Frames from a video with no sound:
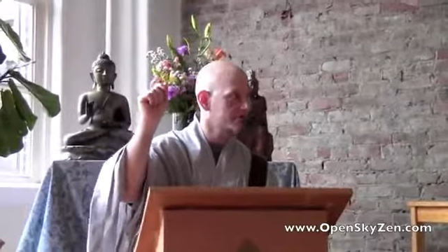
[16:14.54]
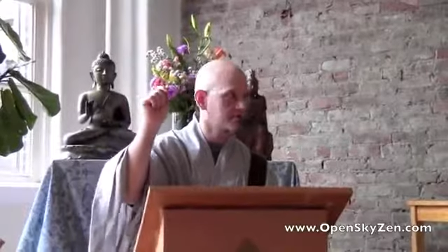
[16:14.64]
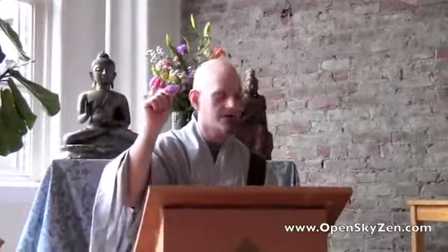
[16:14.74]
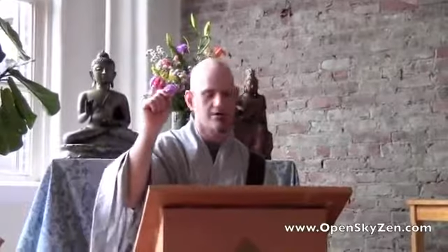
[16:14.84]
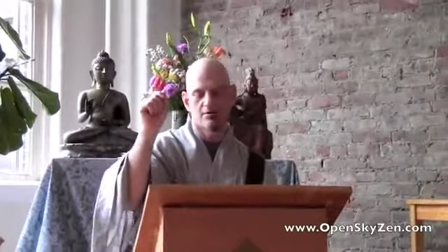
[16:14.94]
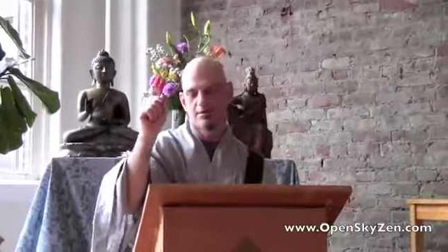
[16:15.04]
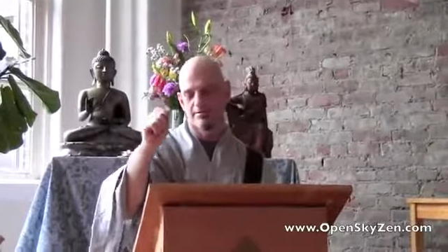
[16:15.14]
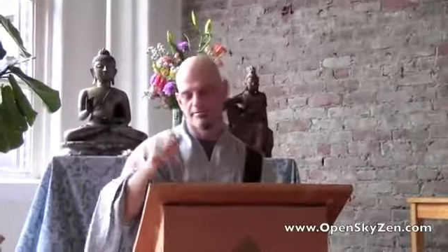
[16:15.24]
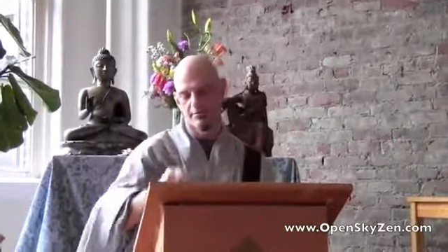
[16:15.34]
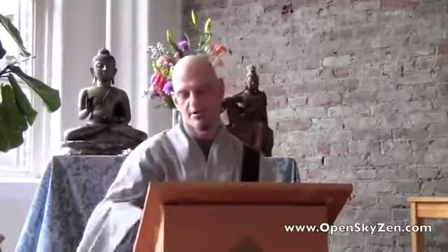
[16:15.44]
We're all, I don't know
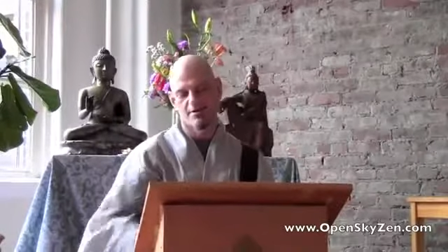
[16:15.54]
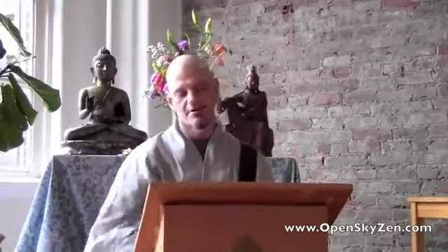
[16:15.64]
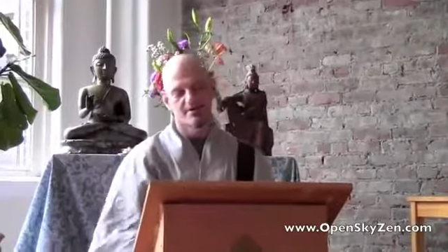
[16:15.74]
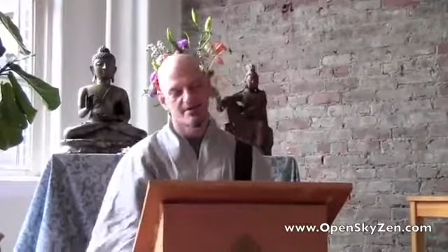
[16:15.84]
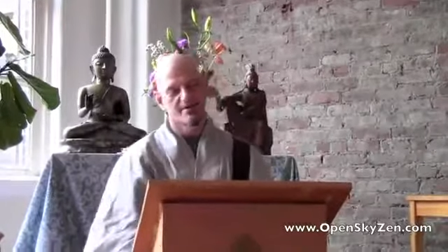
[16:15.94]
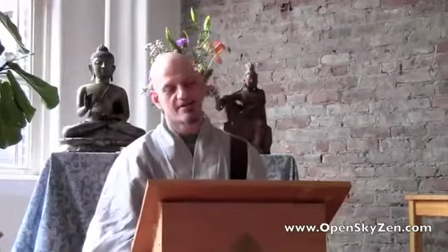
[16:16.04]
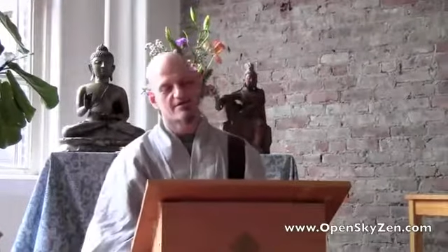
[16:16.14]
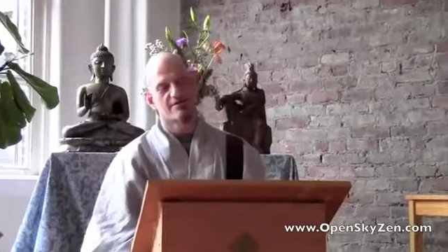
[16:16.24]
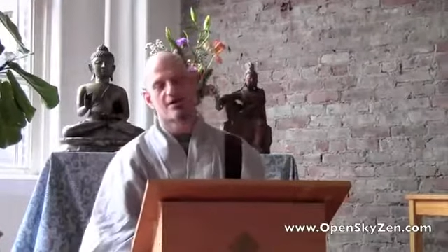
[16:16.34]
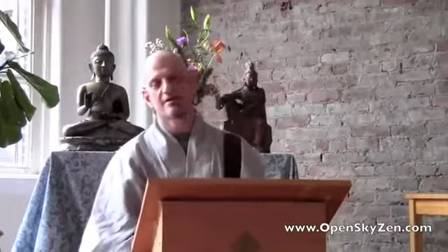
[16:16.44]
what.
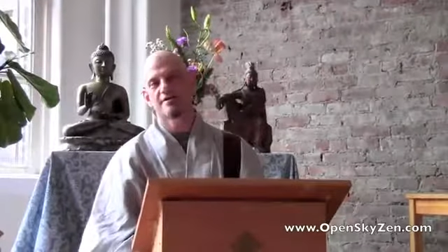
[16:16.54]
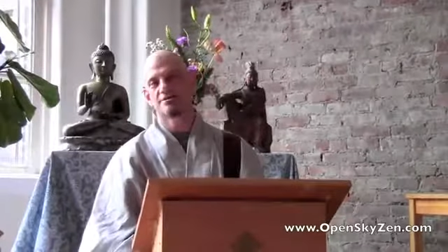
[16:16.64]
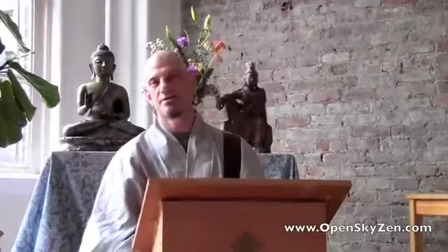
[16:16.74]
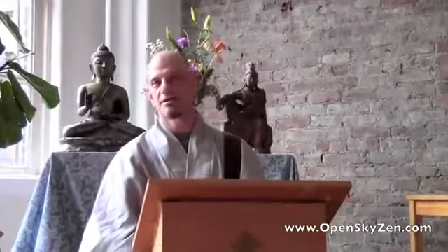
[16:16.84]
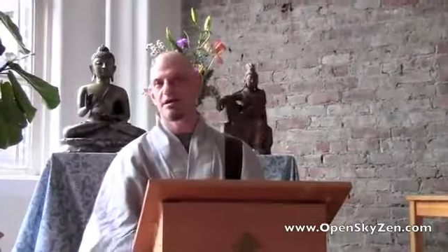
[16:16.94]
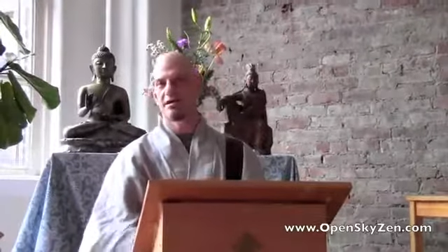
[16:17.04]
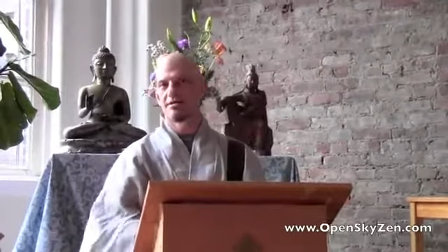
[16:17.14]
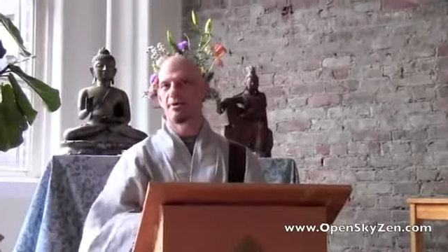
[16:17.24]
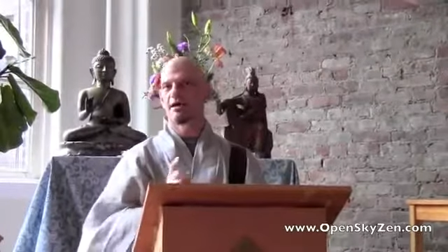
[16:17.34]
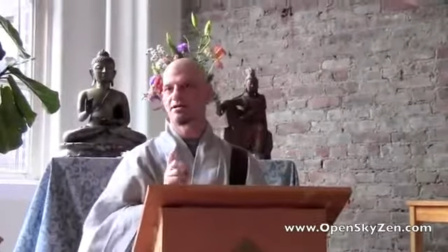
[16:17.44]
And finally, this one guy named